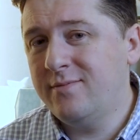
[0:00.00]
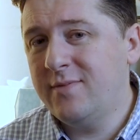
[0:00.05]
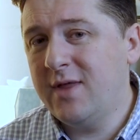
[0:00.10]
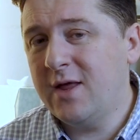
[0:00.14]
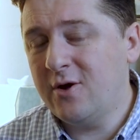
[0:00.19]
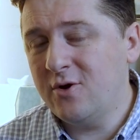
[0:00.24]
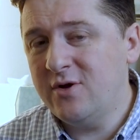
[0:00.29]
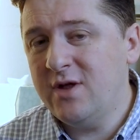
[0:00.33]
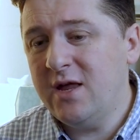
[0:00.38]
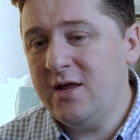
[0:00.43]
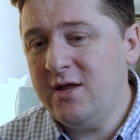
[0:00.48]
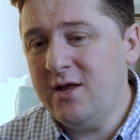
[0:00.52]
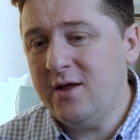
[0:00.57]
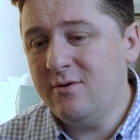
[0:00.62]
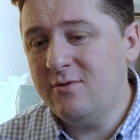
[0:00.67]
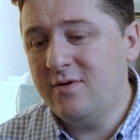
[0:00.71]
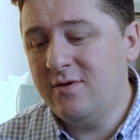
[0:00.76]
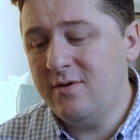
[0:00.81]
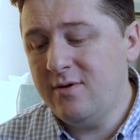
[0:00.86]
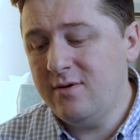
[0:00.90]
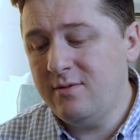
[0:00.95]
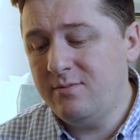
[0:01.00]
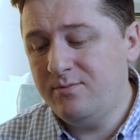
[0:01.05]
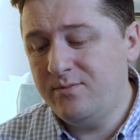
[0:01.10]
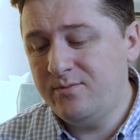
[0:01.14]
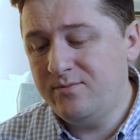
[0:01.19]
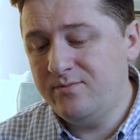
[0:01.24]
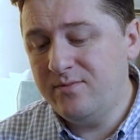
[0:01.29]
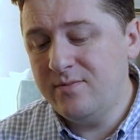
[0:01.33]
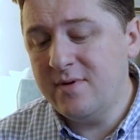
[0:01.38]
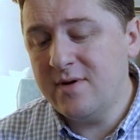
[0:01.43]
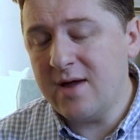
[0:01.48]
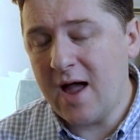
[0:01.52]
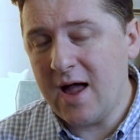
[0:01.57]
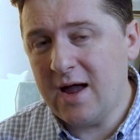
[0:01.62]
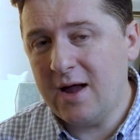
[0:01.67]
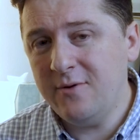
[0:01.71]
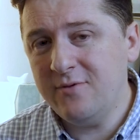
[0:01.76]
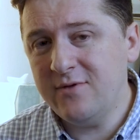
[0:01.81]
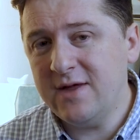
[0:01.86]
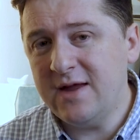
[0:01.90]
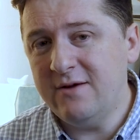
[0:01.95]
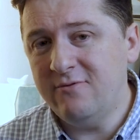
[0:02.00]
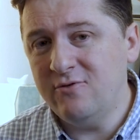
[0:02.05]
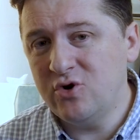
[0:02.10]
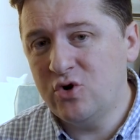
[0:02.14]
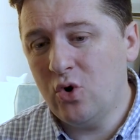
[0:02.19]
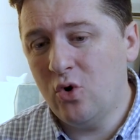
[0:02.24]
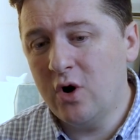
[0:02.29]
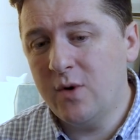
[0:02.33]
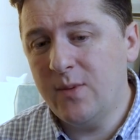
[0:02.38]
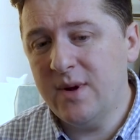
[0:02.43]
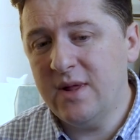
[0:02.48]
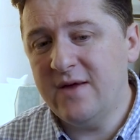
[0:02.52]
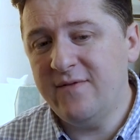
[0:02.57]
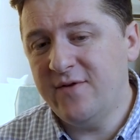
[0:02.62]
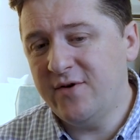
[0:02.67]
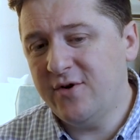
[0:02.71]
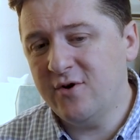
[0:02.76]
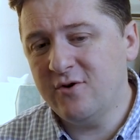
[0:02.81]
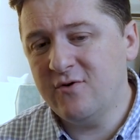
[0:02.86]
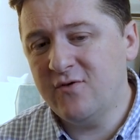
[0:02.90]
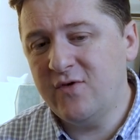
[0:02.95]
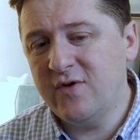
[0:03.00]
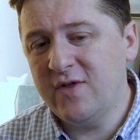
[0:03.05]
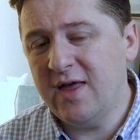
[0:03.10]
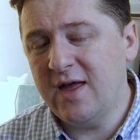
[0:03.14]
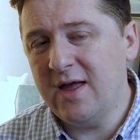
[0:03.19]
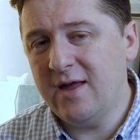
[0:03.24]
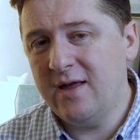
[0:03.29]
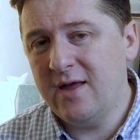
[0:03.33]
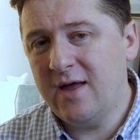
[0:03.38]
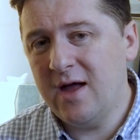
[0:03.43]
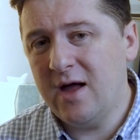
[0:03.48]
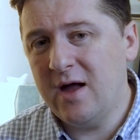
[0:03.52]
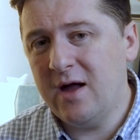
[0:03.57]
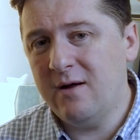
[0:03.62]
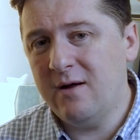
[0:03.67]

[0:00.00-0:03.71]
They continue to hang out there and talk about their photography there.